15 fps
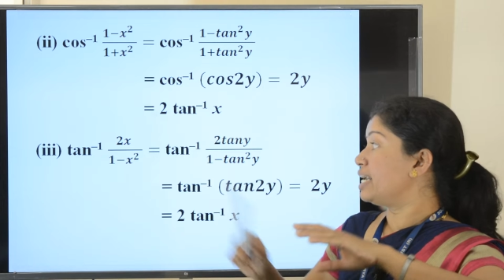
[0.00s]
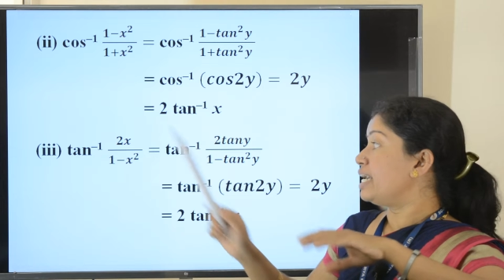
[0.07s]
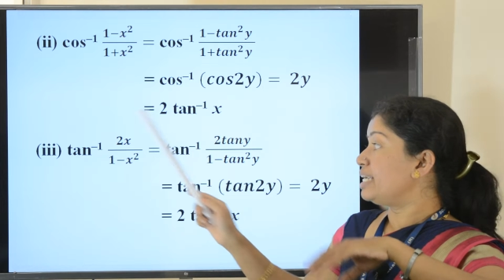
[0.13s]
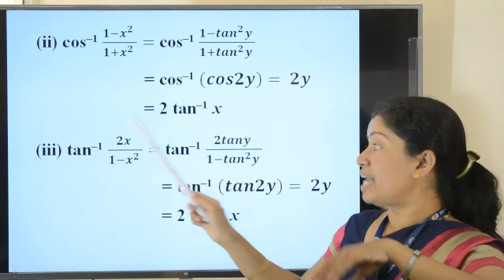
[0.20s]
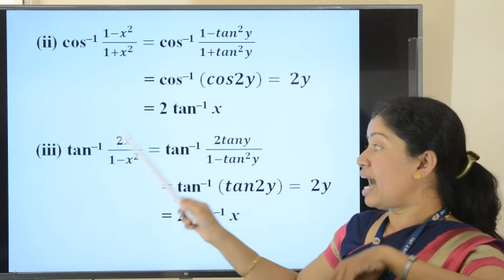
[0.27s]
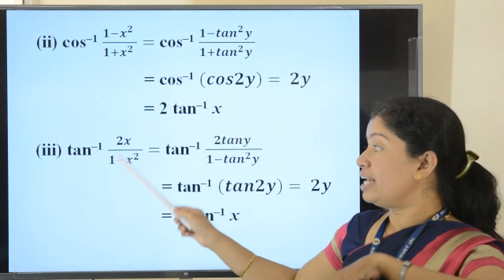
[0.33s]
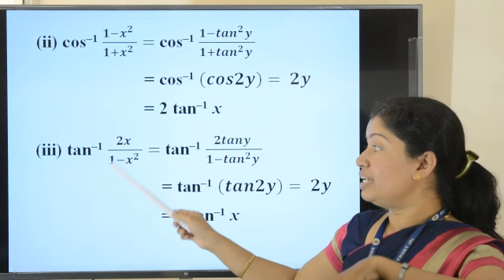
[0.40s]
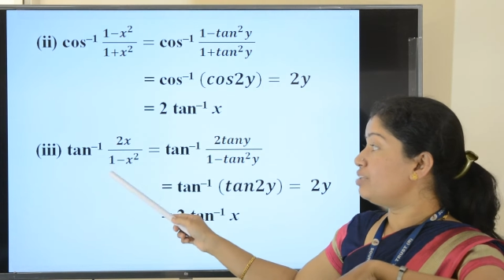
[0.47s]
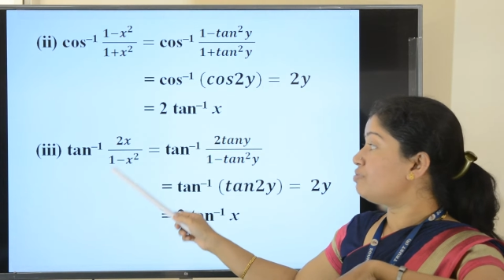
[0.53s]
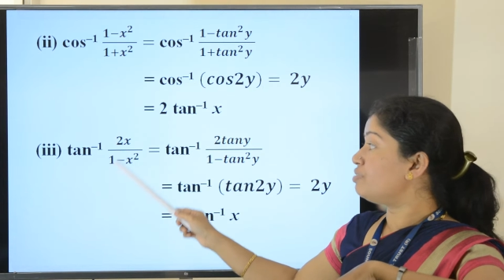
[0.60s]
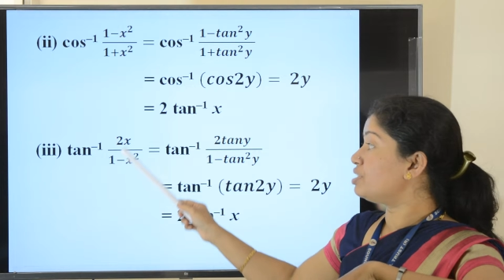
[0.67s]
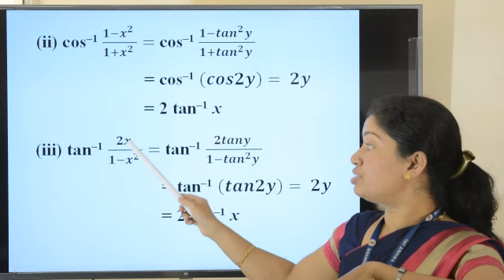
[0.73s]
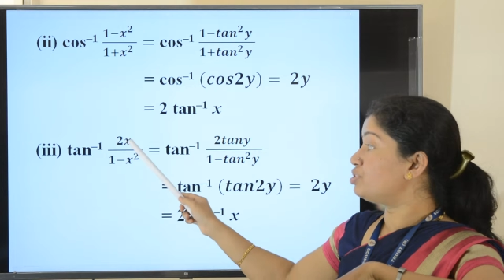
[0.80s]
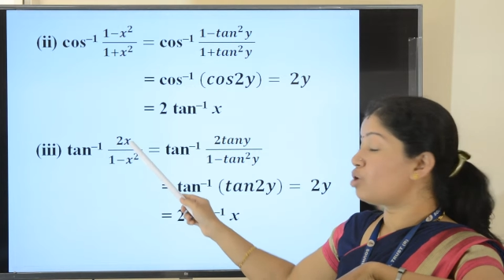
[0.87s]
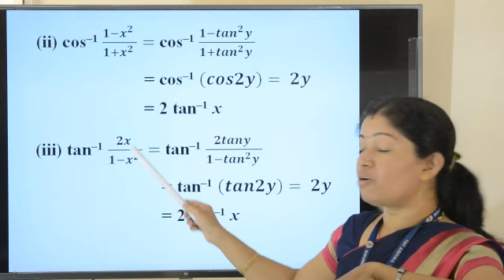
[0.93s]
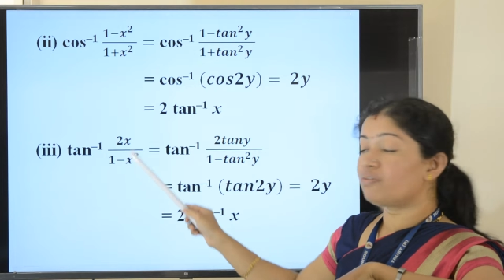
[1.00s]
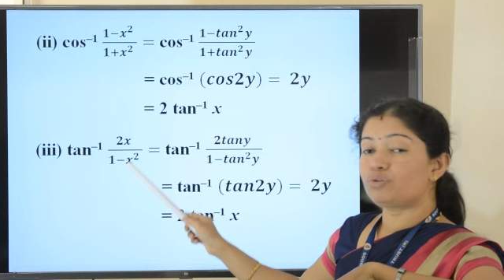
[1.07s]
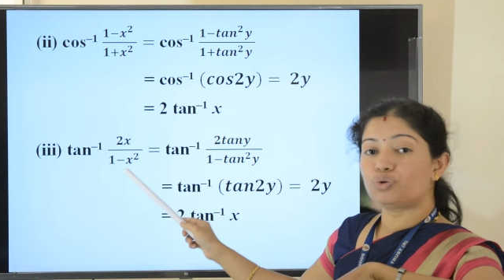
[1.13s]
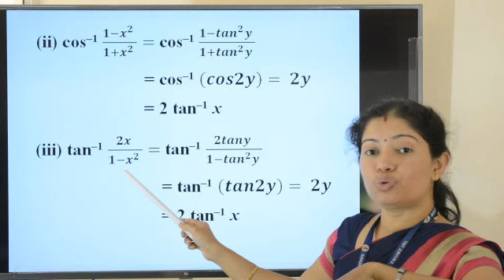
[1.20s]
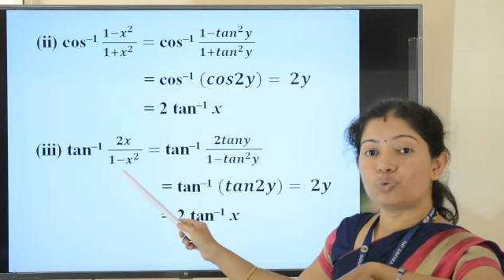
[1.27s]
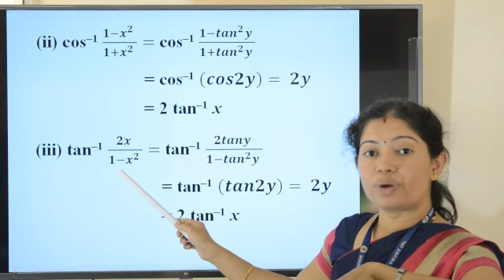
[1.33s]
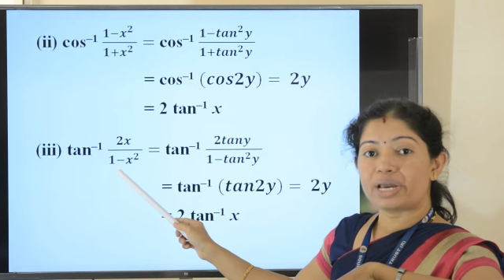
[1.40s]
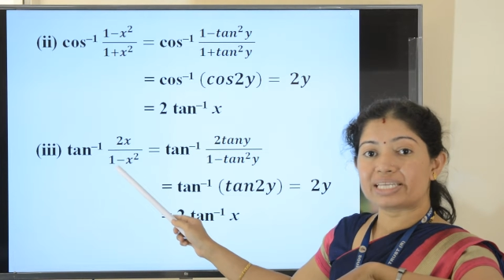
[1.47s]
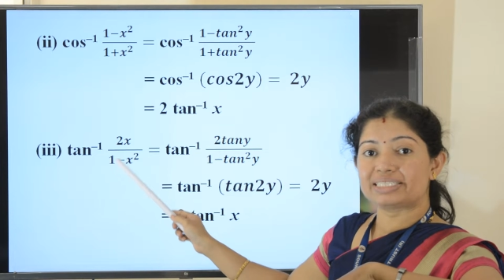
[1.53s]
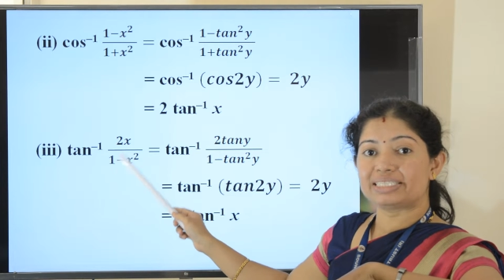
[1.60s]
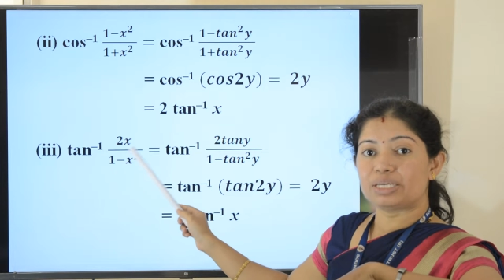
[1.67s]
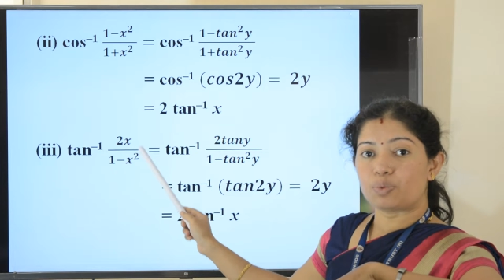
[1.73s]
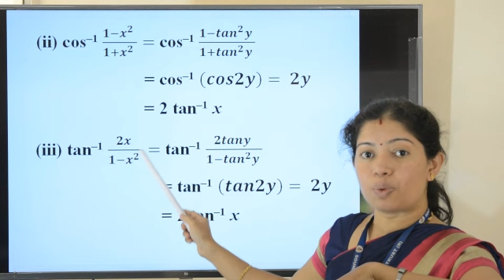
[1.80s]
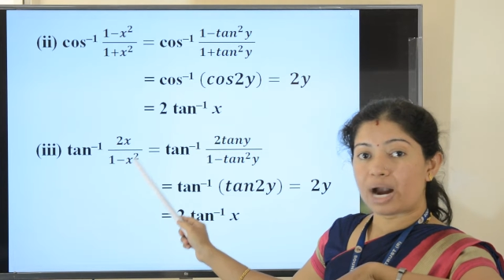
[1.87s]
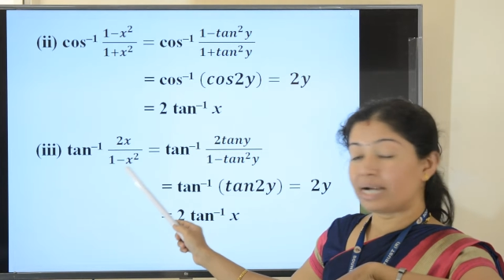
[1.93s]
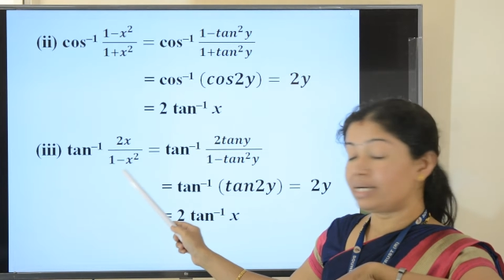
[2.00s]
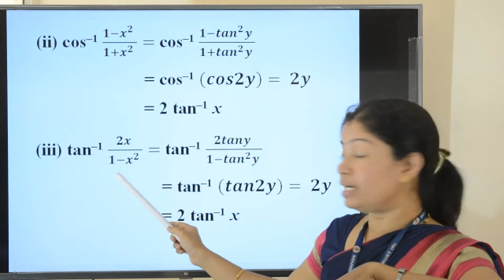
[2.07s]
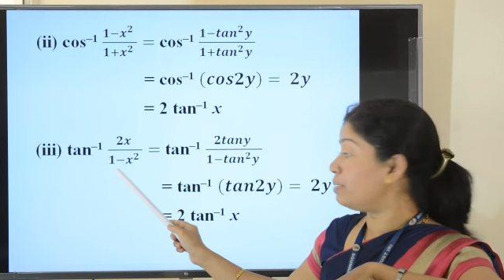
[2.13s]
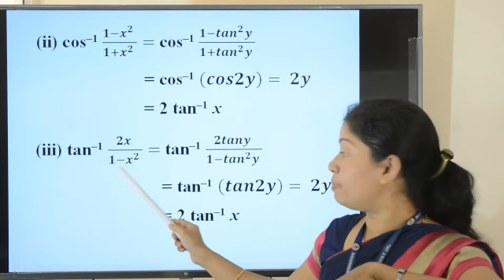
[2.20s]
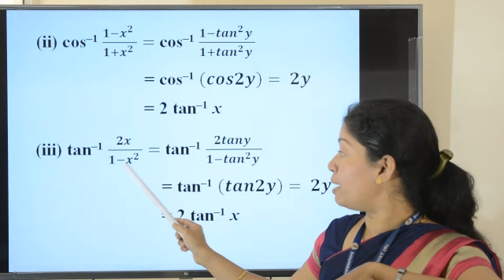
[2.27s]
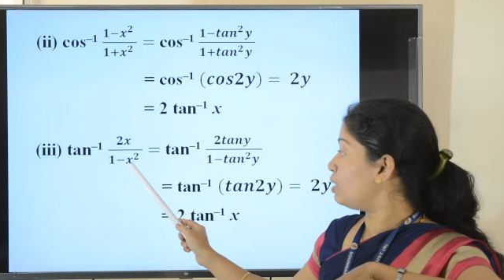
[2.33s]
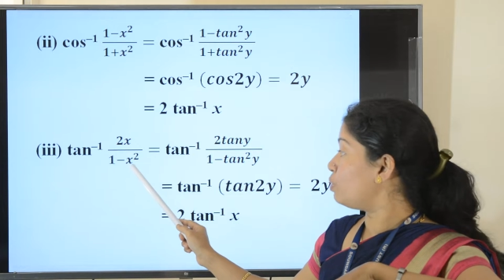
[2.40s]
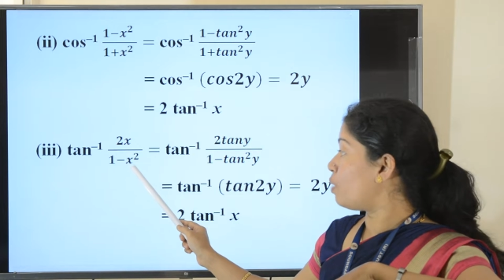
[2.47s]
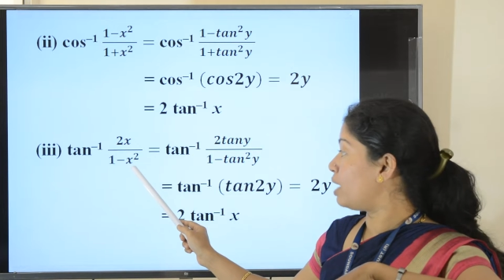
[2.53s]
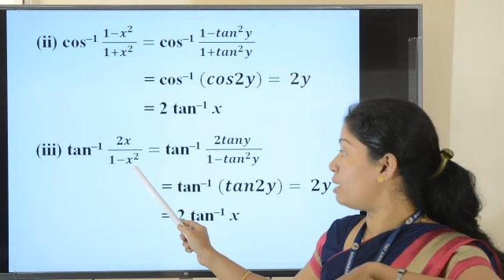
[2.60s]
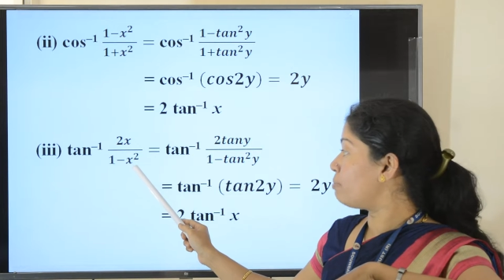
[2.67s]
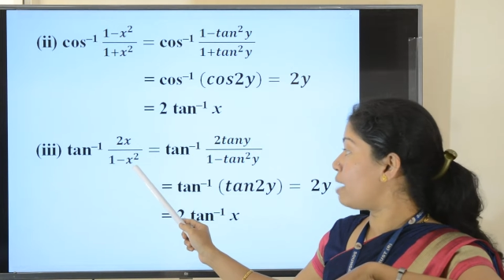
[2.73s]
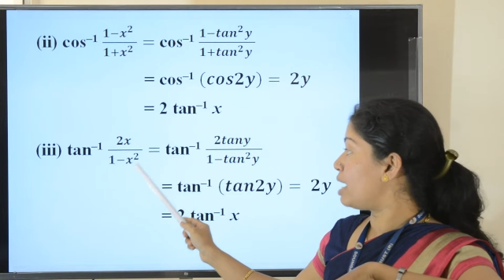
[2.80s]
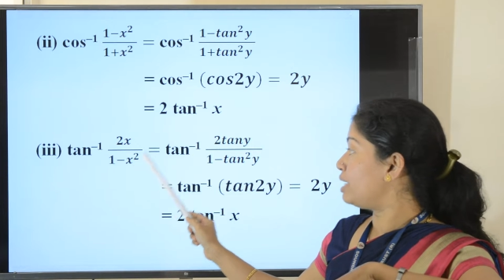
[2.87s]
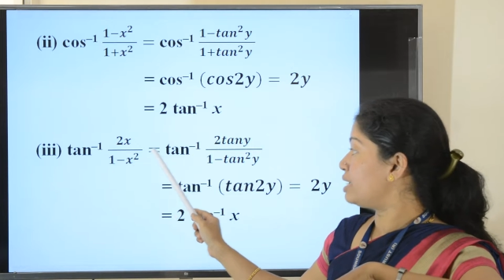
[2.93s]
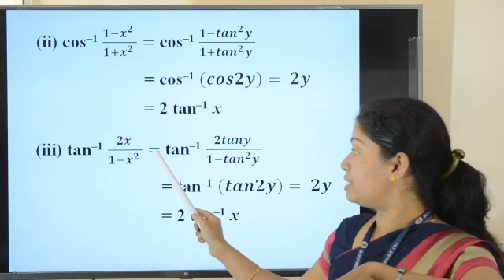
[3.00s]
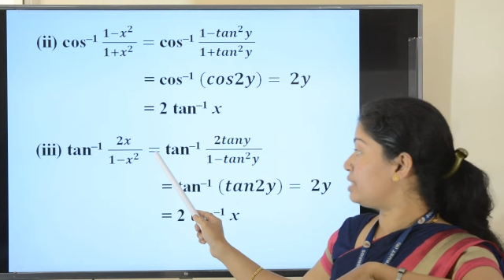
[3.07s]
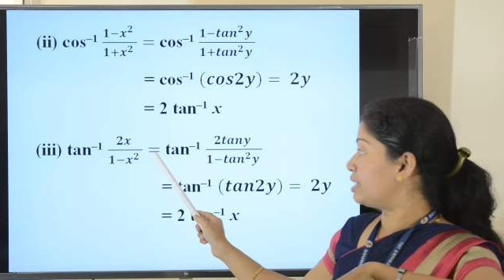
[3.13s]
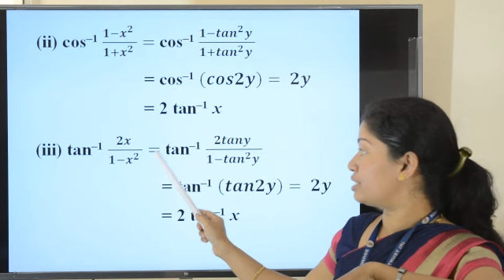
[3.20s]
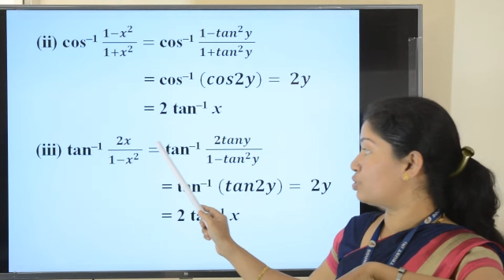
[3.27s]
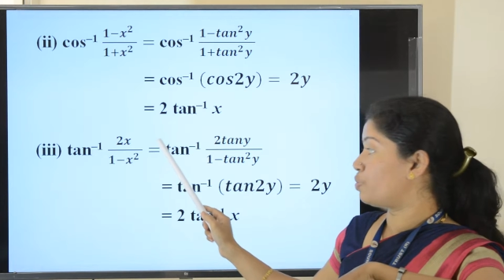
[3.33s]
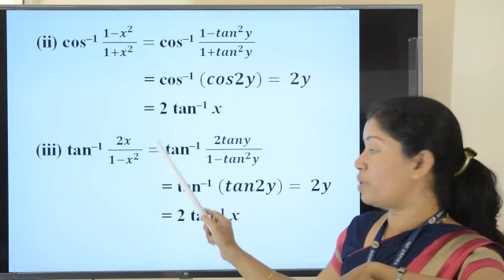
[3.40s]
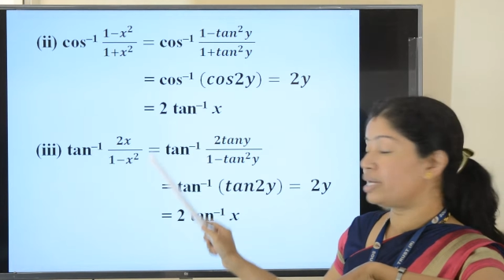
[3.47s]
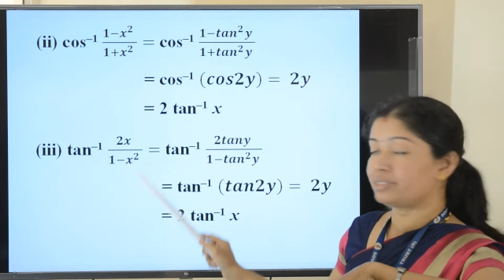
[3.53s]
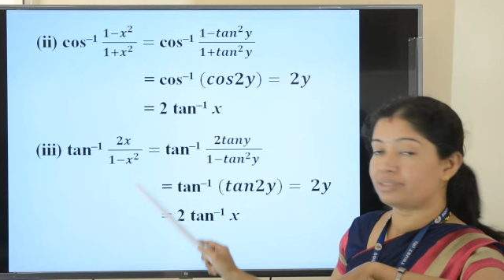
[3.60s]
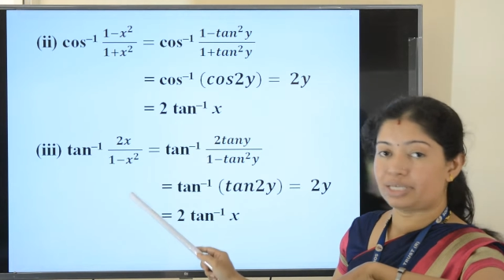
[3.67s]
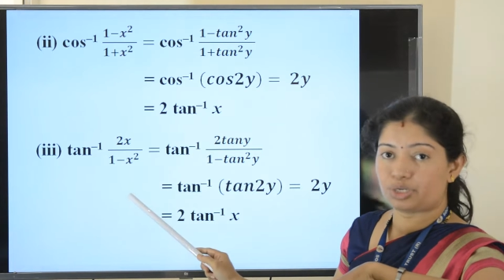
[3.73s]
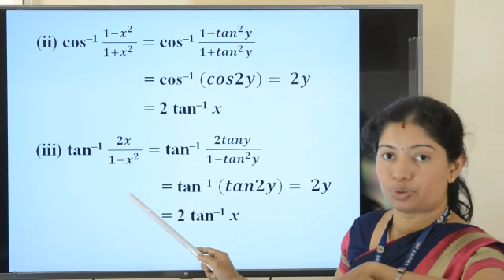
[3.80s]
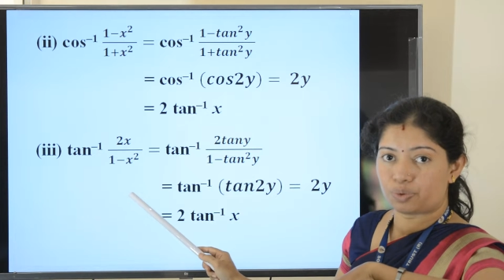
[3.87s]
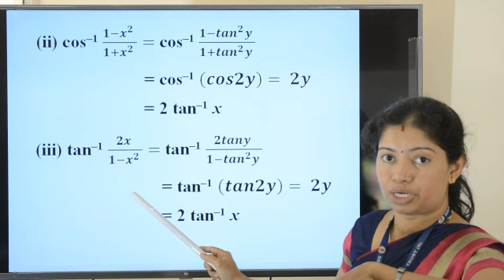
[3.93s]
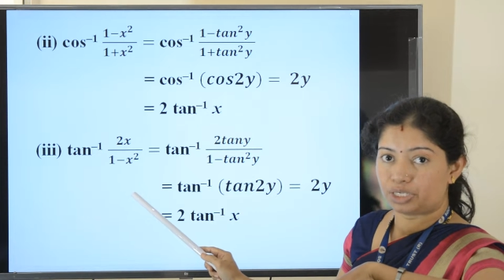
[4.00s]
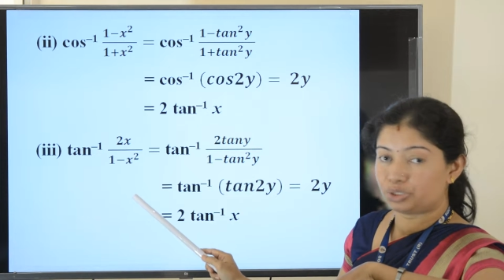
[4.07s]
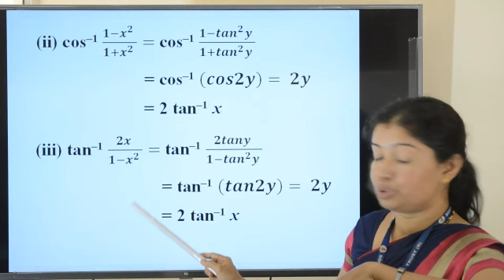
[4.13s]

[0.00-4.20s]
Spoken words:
tan inverse of 2x divided by 1 minus x square is equal